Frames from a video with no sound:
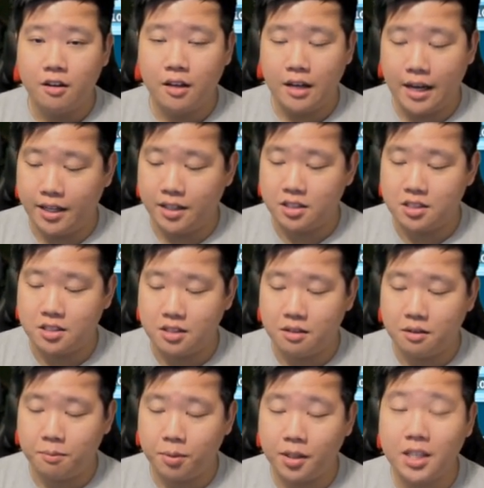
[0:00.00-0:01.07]
guys,
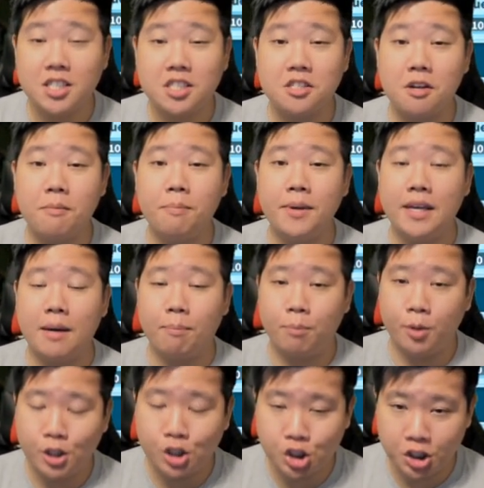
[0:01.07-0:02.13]
please be
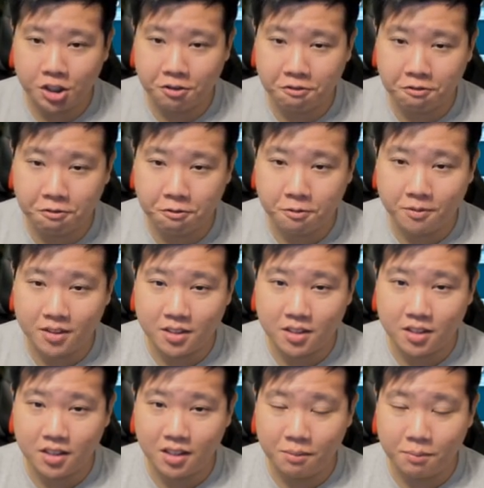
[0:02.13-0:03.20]
appreciative,
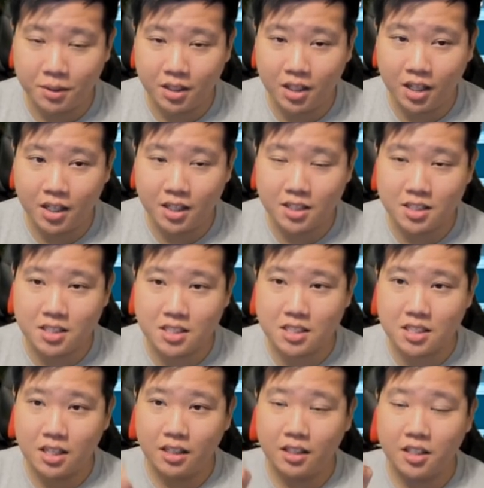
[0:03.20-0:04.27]

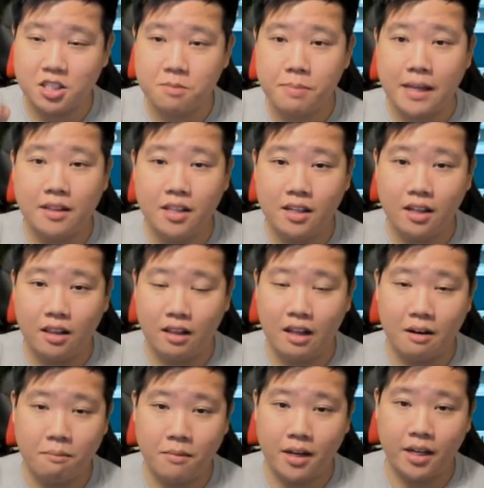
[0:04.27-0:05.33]
because they're spending a lot
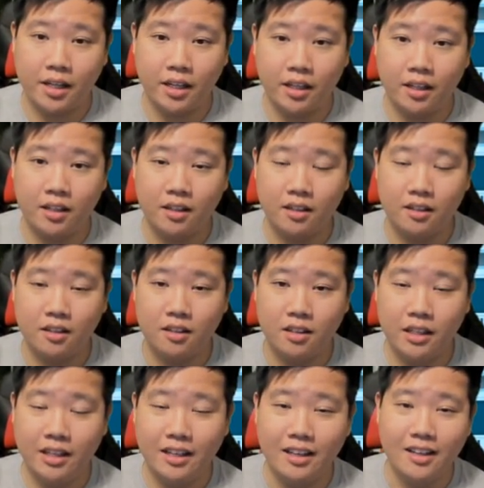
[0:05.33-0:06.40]
of money,
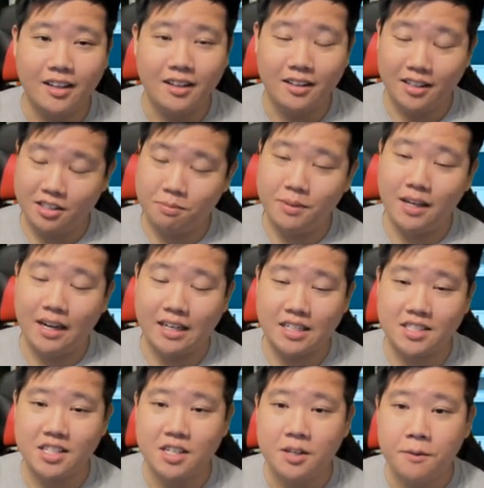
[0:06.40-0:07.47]
let's be
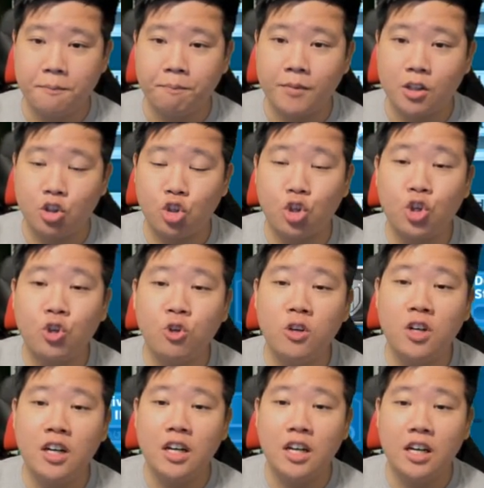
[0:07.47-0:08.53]
honest,
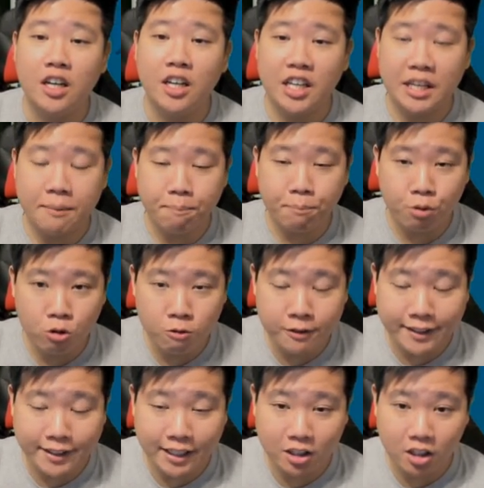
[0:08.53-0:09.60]
to improve
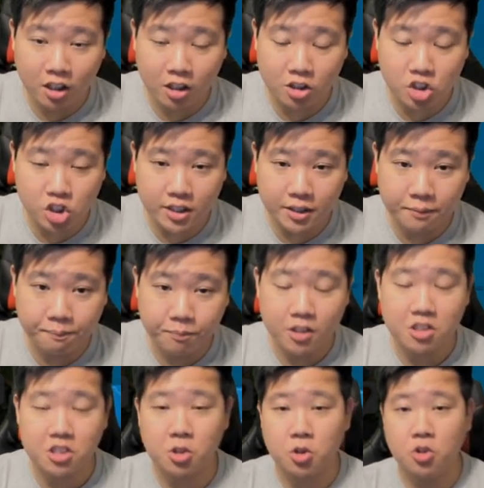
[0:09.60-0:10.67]
the technology
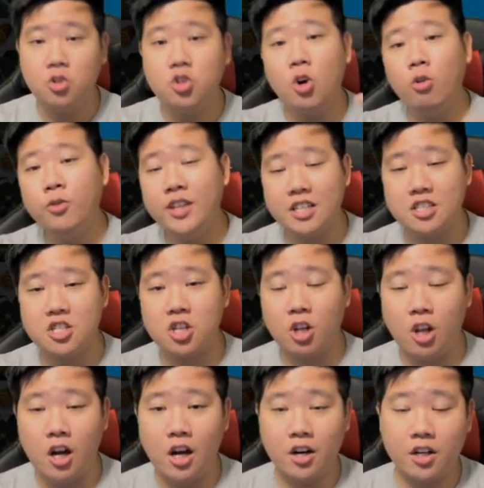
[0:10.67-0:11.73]
so you don't get
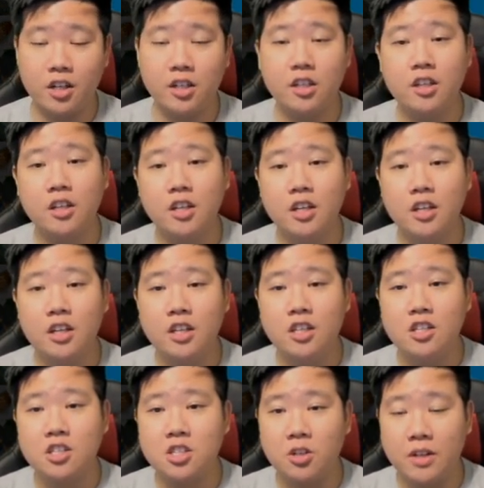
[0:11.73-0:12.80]
slaughtered, so